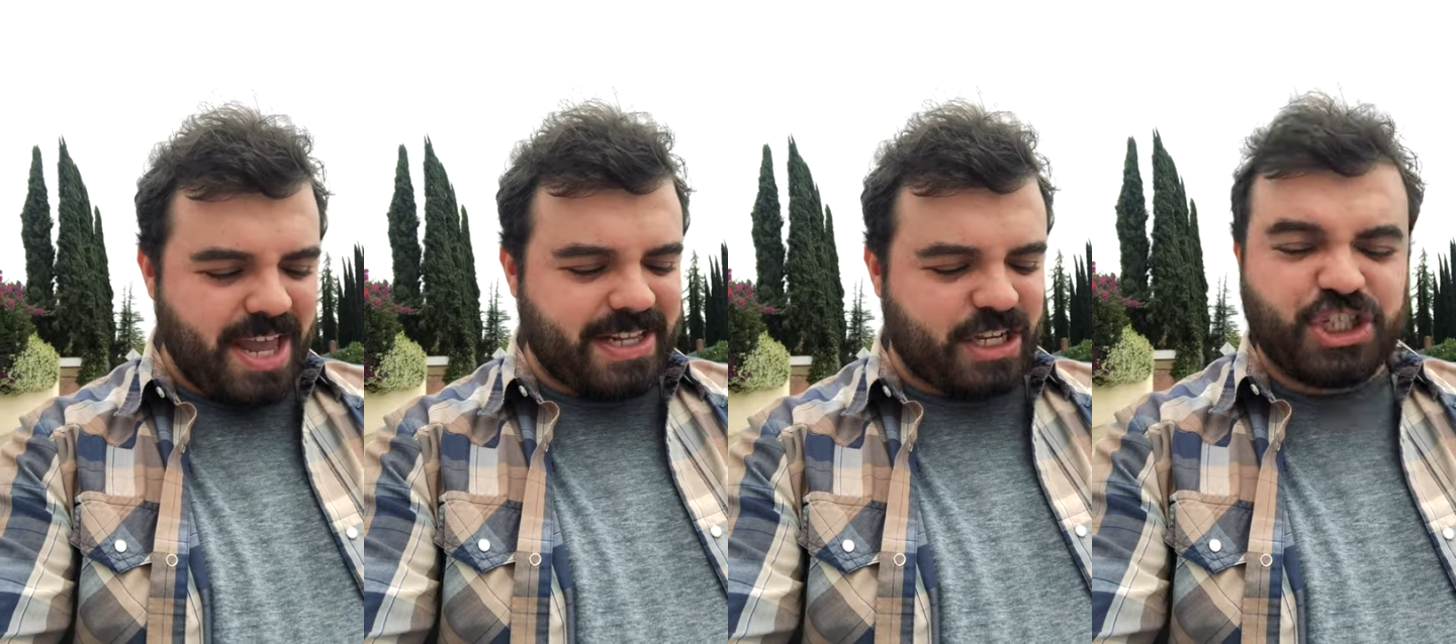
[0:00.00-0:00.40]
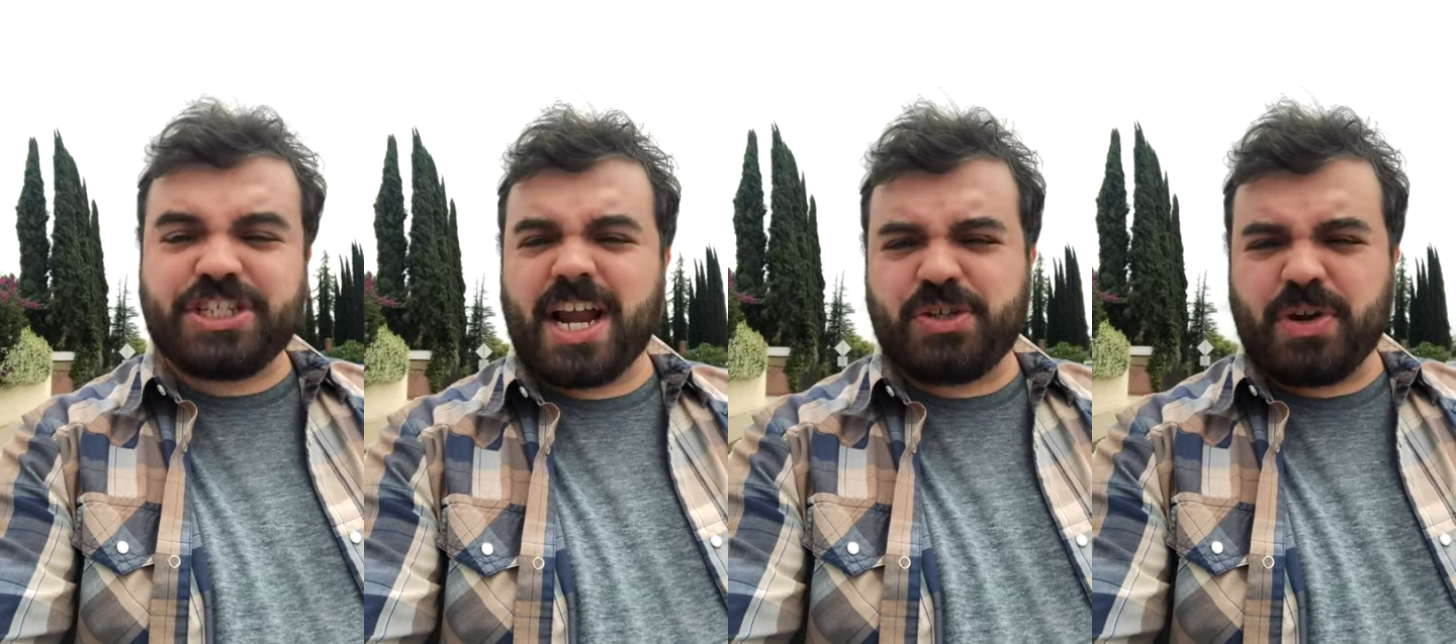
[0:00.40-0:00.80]
It's got
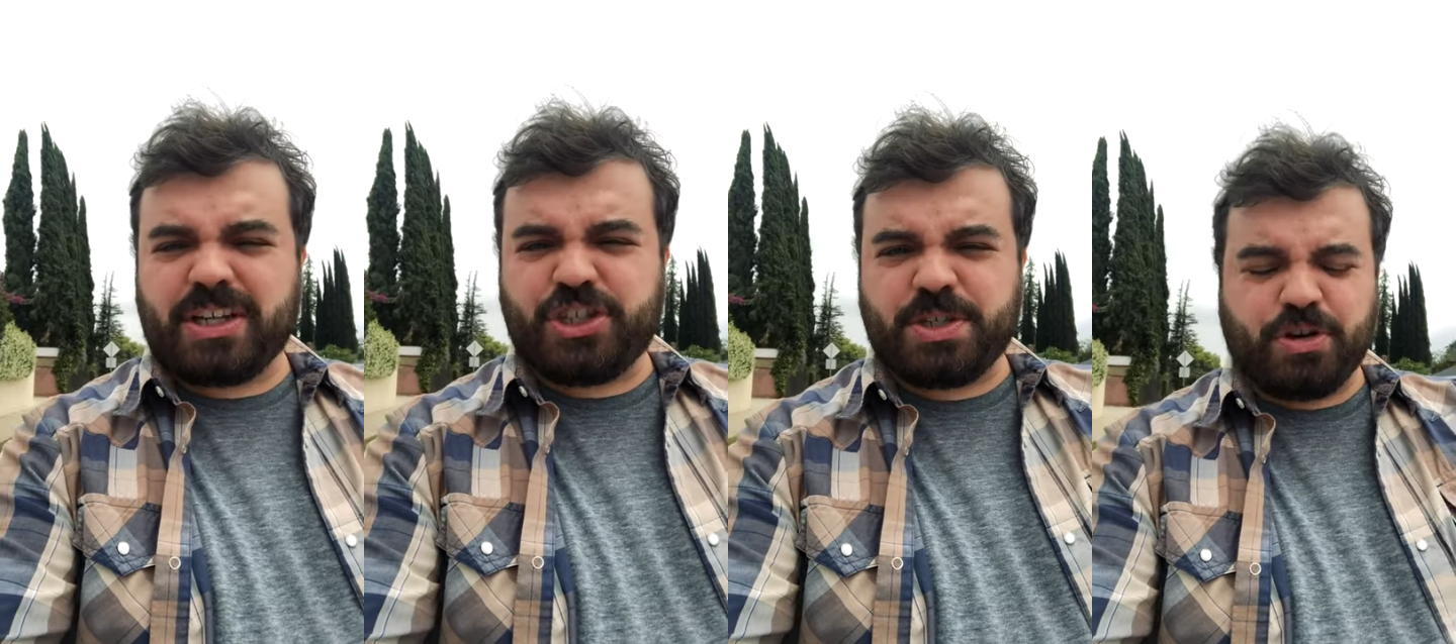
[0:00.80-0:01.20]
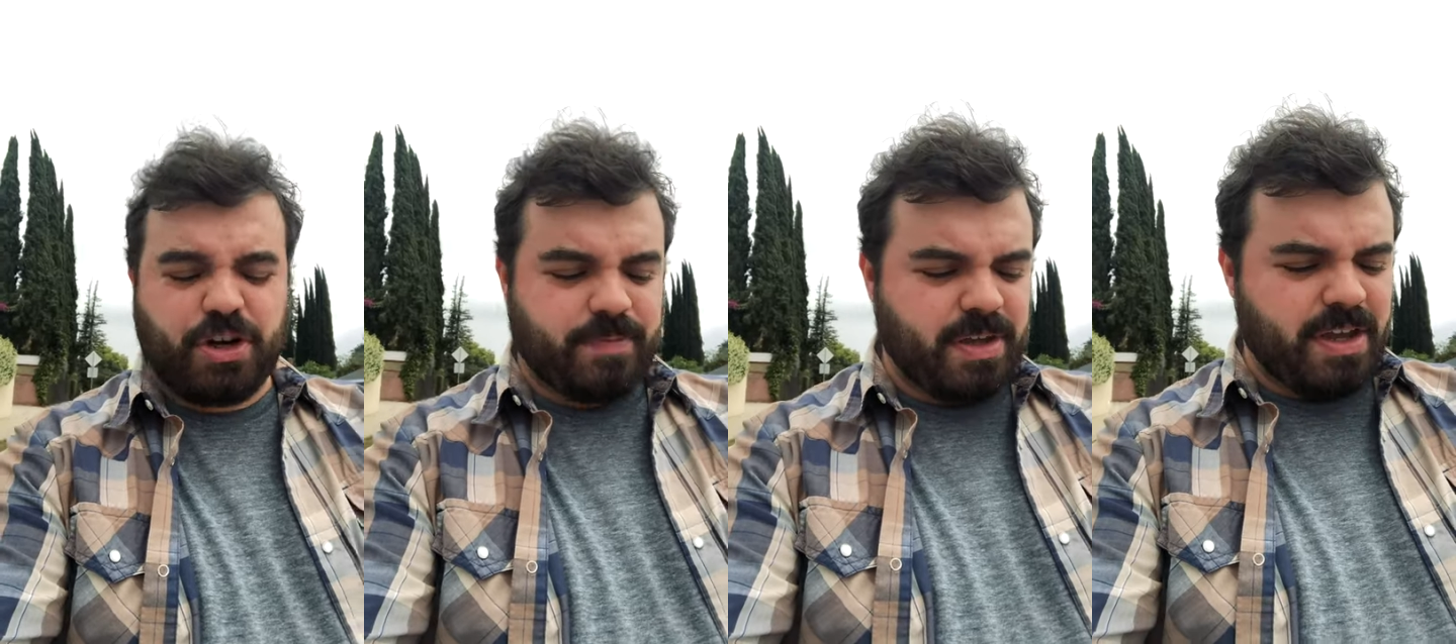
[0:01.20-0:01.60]
cheese on it too, I had a
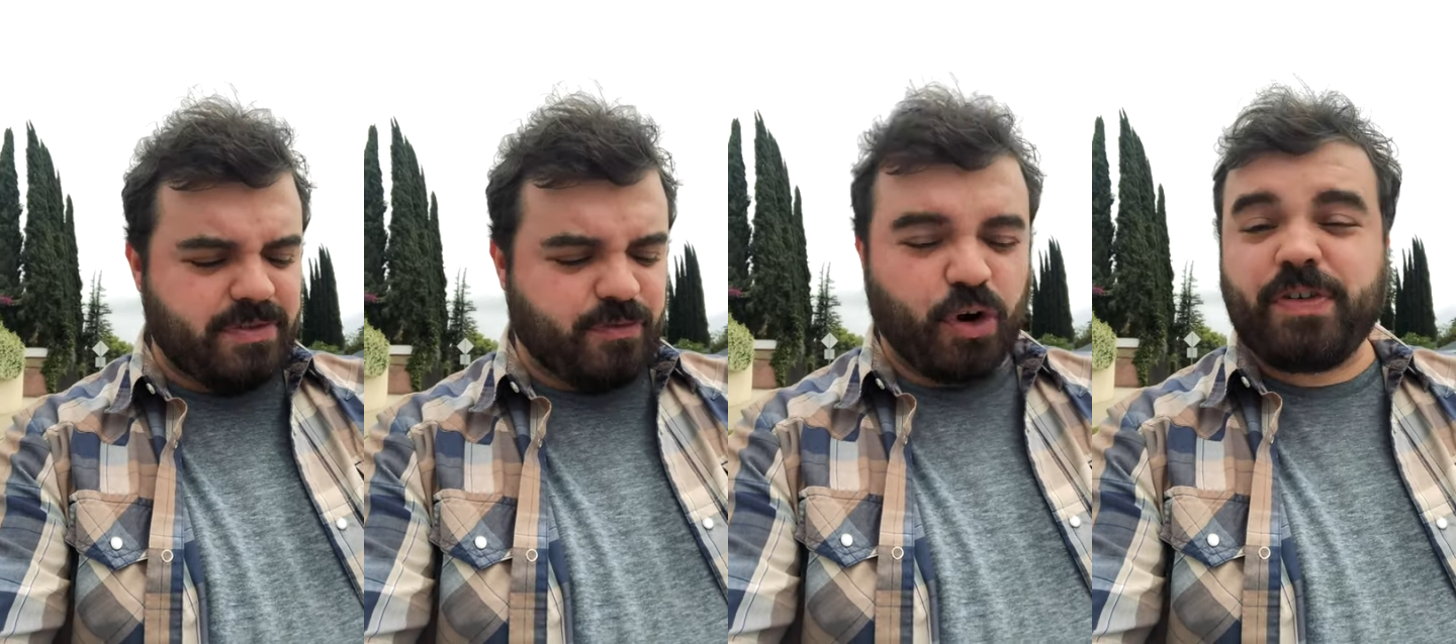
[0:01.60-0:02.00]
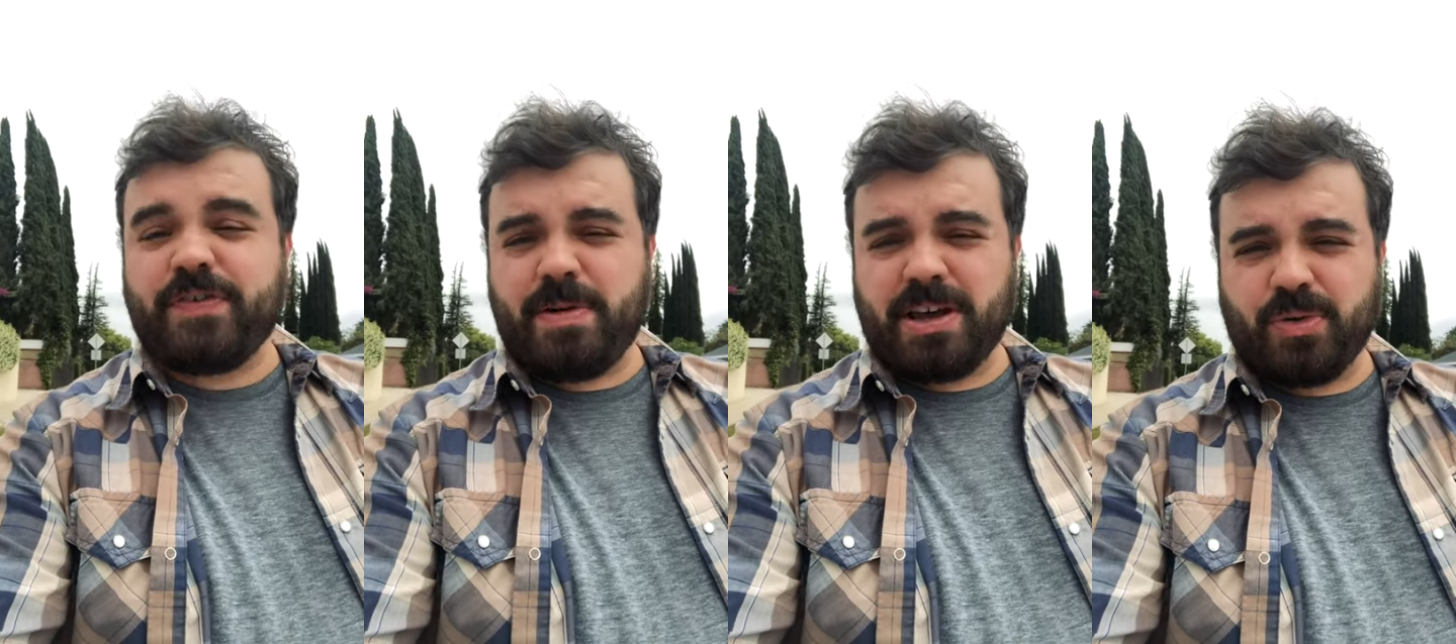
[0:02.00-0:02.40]
cheeseburger.
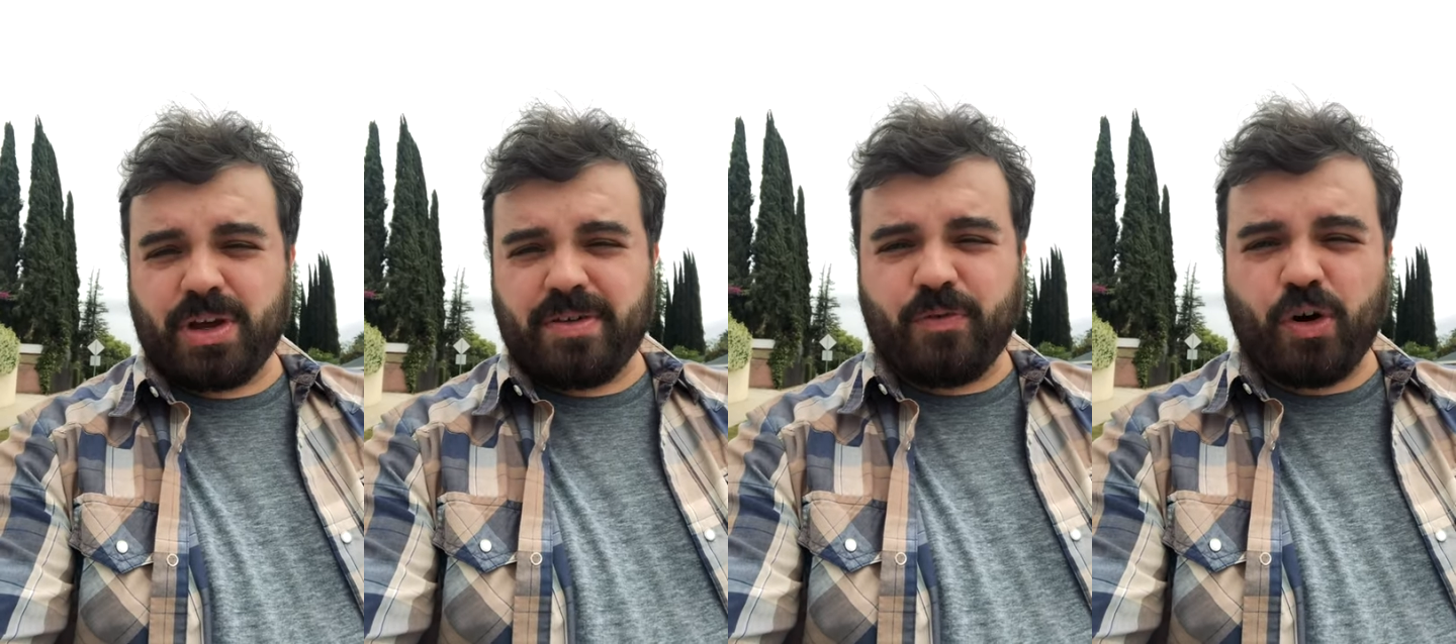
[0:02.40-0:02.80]
450 by the way